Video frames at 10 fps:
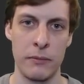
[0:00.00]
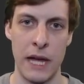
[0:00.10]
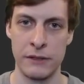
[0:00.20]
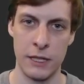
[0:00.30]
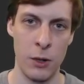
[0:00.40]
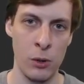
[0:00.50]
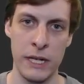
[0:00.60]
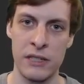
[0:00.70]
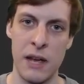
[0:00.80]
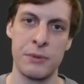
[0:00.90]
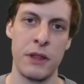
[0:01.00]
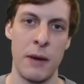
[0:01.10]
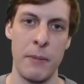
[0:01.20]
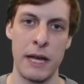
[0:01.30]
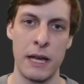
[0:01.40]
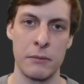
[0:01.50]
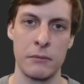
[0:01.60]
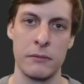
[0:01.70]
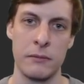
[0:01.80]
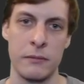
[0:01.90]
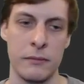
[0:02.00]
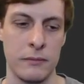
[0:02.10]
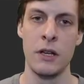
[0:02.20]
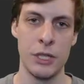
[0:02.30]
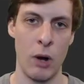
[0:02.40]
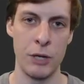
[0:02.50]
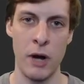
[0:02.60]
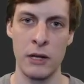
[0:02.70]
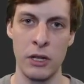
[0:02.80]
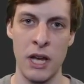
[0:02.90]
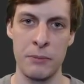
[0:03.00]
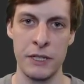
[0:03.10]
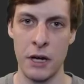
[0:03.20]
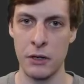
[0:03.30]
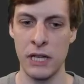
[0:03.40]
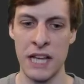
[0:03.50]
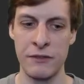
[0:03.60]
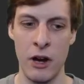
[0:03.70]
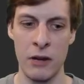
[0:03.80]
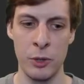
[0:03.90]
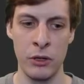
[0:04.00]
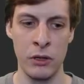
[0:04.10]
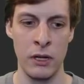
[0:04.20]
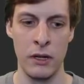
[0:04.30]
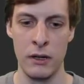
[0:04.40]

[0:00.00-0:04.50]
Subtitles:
That's the only exception that I'm making. So I try to look up the dunder class variable,